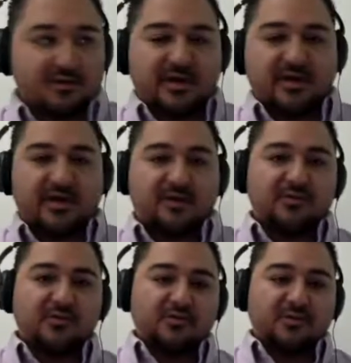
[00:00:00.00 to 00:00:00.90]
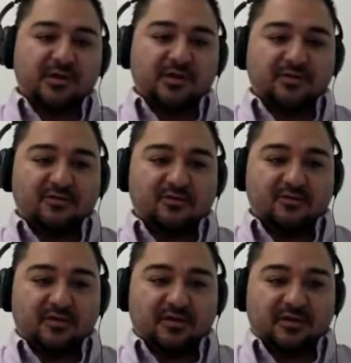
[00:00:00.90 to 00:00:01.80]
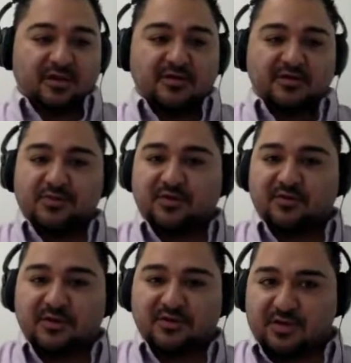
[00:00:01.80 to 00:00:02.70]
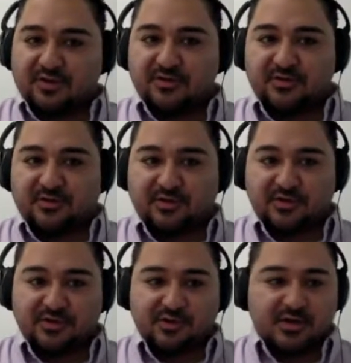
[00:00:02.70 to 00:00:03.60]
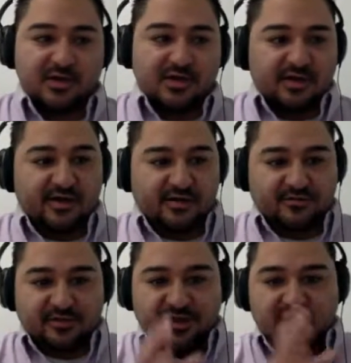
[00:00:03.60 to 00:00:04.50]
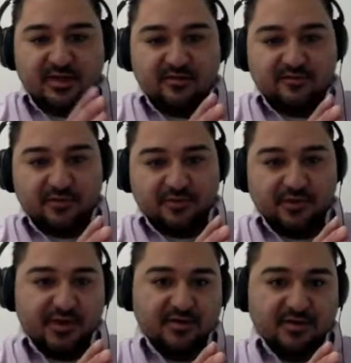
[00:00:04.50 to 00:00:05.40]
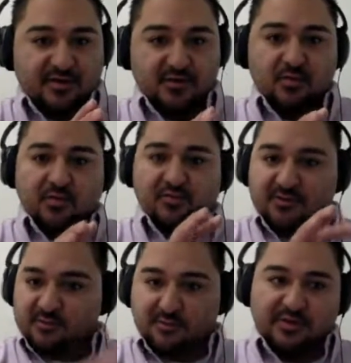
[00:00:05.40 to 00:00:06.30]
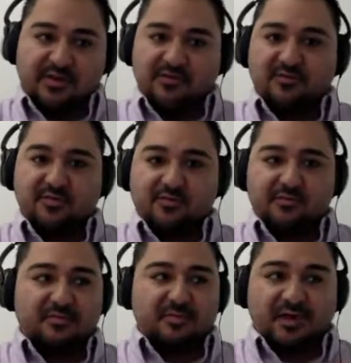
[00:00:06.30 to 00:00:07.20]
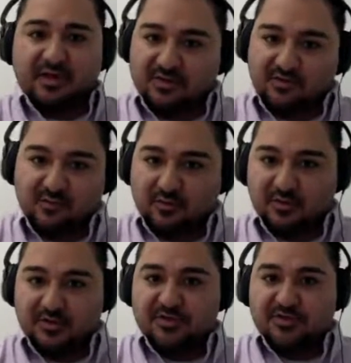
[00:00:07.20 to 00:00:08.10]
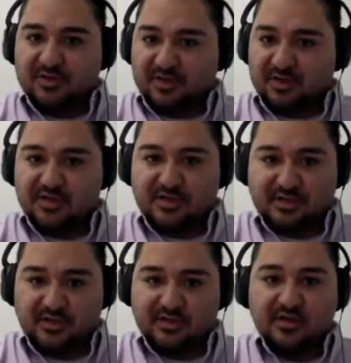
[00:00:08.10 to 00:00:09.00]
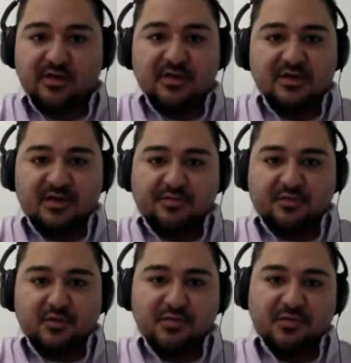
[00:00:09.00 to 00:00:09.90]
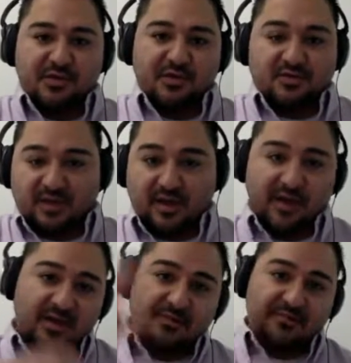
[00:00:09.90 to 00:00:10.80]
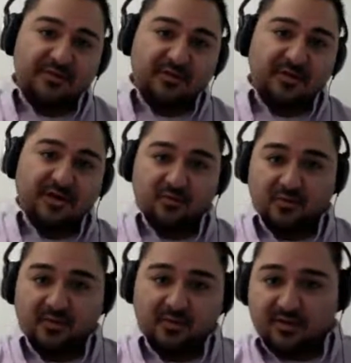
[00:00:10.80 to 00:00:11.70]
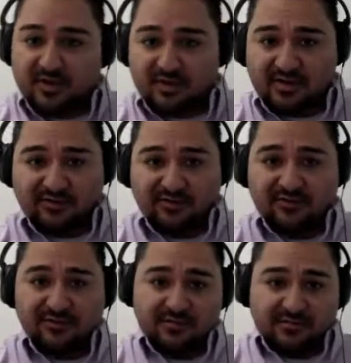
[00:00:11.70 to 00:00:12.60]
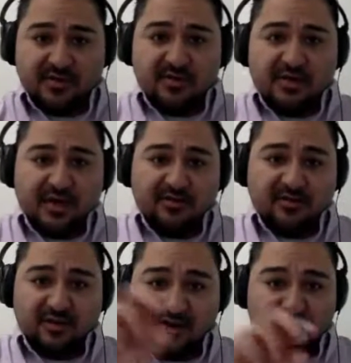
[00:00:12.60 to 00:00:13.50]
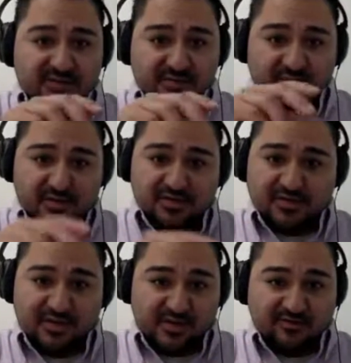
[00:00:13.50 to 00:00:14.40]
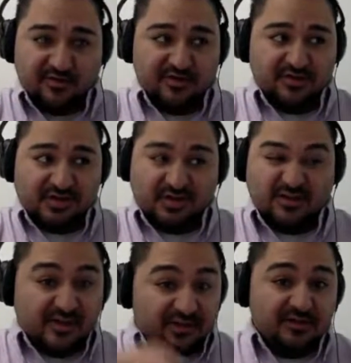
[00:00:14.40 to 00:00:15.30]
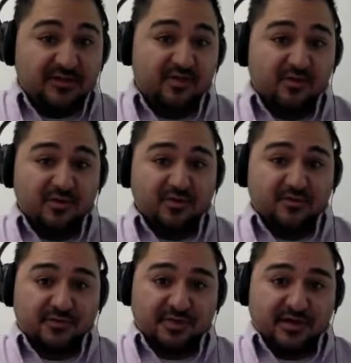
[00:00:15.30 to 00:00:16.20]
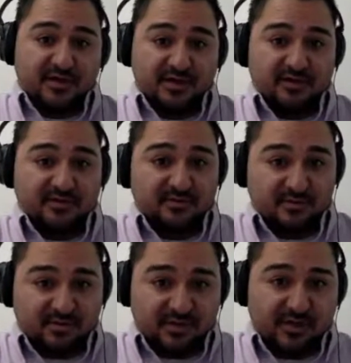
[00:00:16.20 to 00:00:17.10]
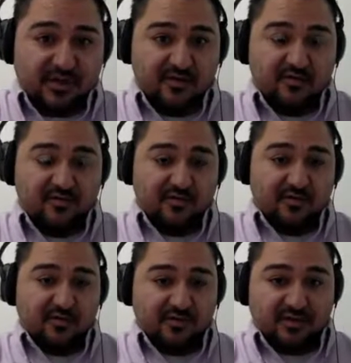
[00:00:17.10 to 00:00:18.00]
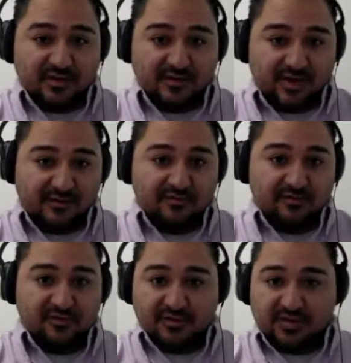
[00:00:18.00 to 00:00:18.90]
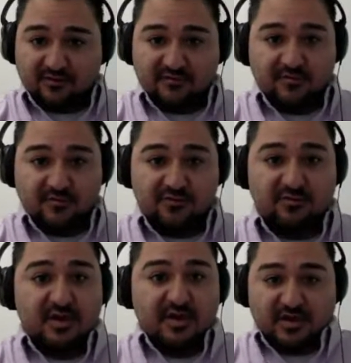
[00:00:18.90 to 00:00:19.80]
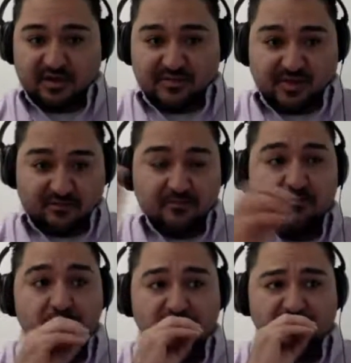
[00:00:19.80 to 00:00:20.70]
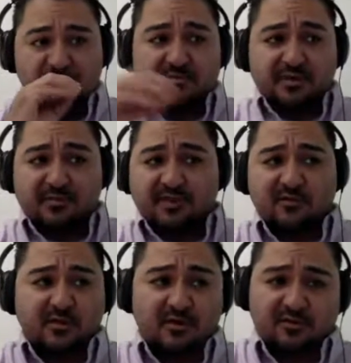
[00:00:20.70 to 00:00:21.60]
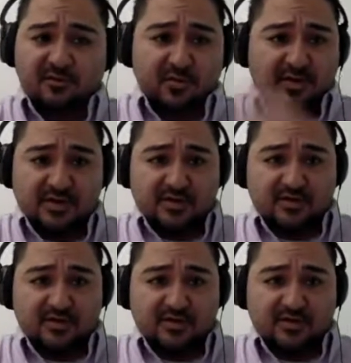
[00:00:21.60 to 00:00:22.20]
Rack Connect Local is an L2 extension, layer 2 extension of the dedicated footprint down here where SQL lives and dedicated storage and dedicated 10 gig type of equipment, and up into the cloud where their cloud assets live. It is an L2 bridge that essentially extends the network from dedicated to cloud so that the cloud apps and cloud servers can make their calls directly into